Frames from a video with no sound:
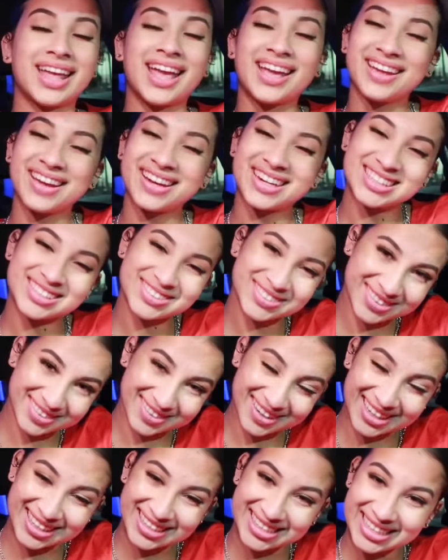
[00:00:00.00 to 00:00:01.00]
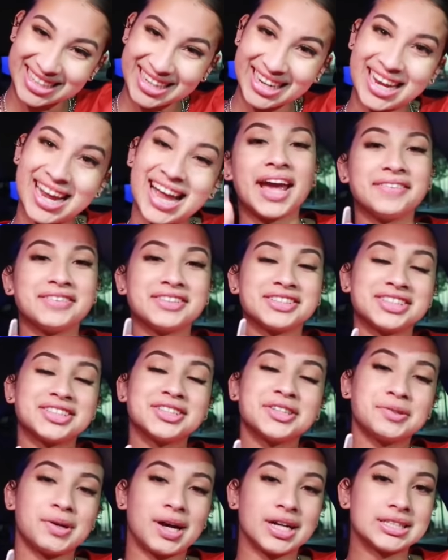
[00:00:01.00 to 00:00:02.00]
Thank you guys for watching. If you're
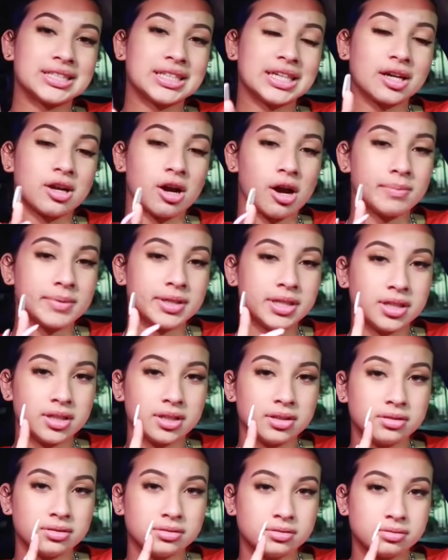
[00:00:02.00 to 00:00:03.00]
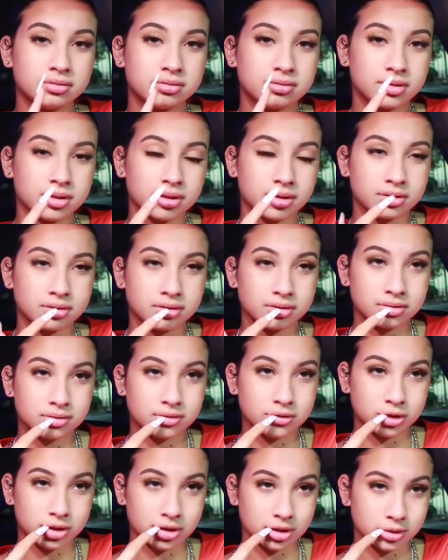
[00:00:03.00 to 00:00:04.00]
still watching, comment the
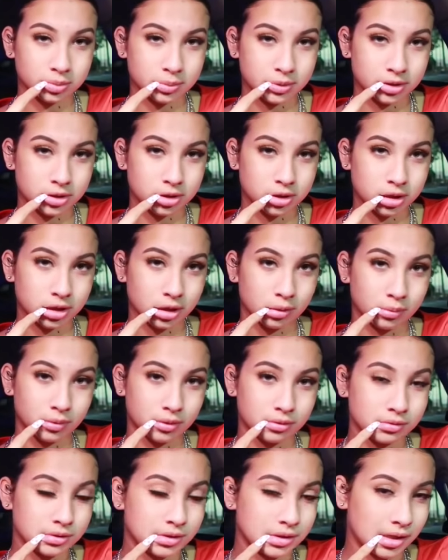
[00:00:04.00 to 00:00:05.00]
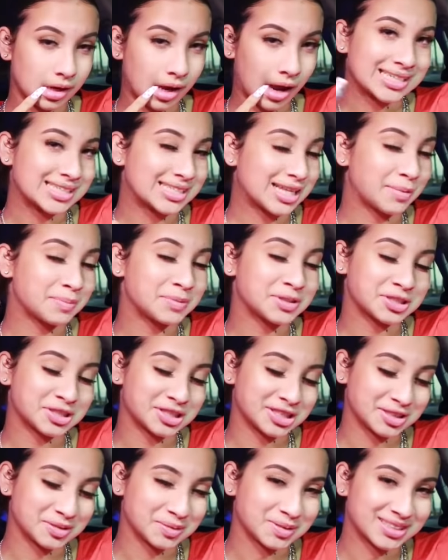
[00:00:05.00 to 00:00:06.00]
Christmas tree emoji, because I miss
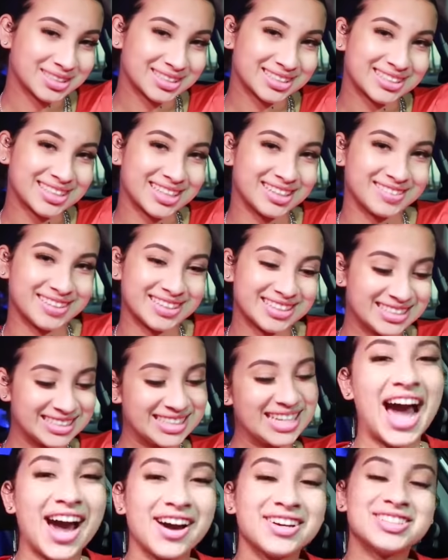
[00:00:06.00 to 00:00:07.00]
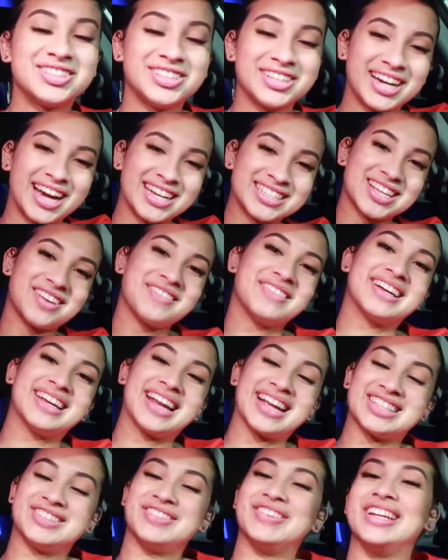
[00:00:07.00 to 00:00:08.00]
Christmas. Anyways, I'll see you guys in my
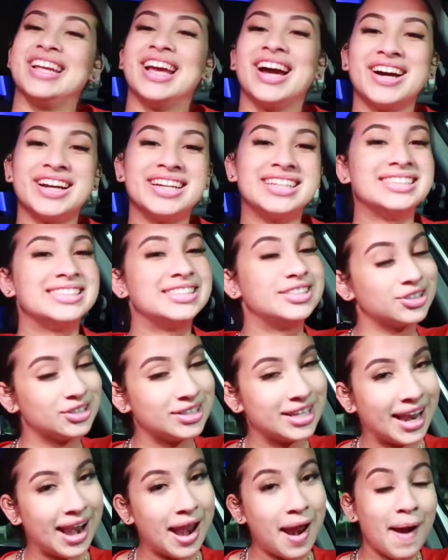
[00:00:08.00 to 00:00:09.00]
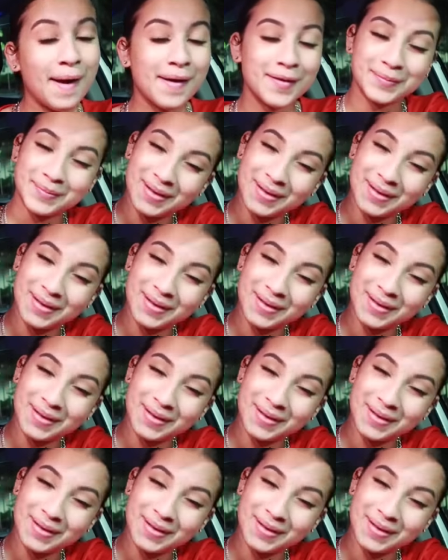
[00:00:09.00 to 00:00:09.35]
next video, and until then.